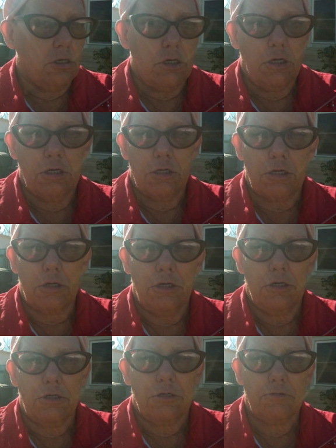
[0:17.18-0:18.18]
and
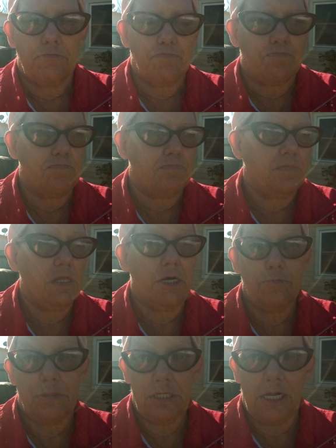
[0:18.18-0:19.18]

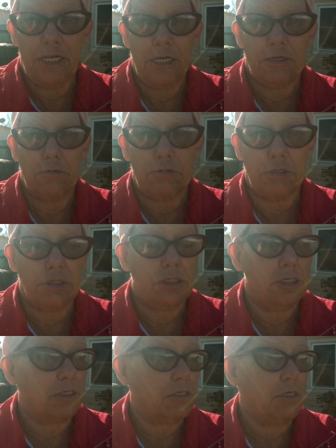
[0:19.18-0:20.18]
I'm standing out in the
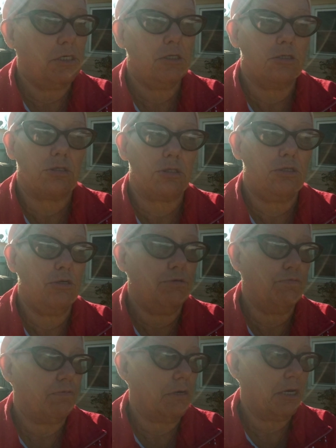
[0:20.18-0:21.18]
sun. It's
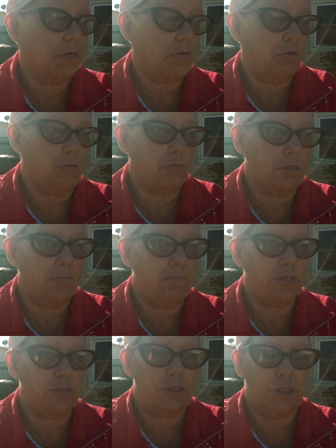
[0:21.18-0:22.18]
too freaking cold up
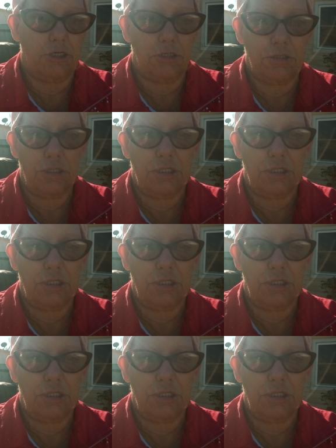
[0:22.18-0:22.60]
in the shade. It's